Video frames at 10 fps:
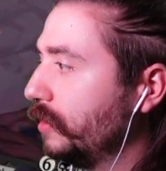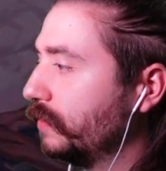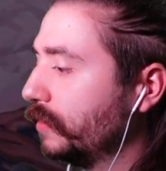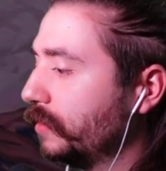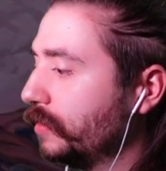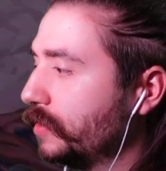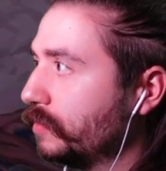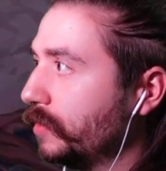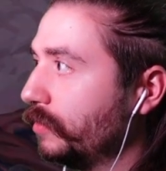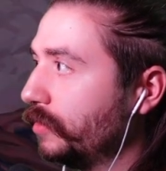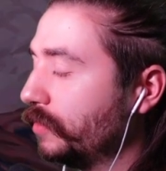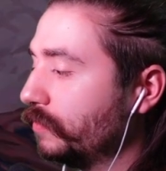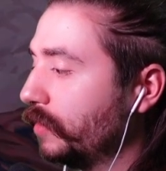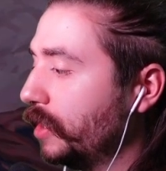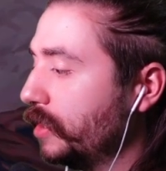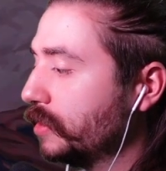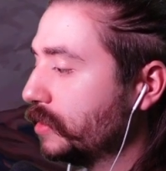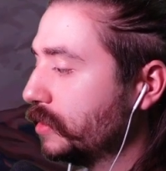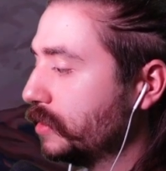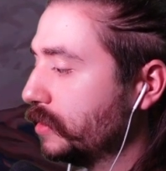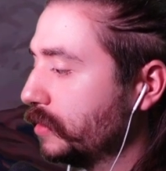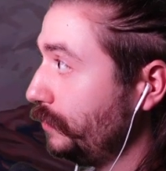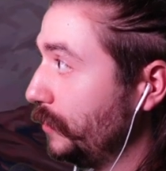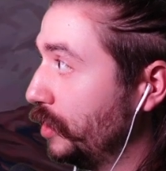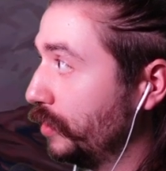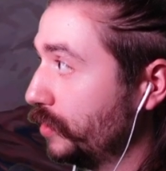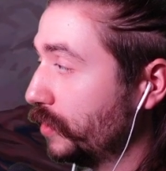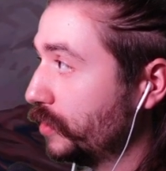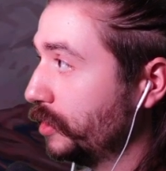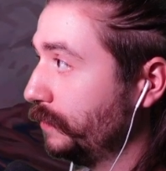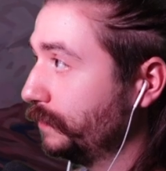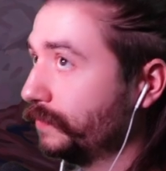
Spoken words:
first. They'll be able to duress. They're searching.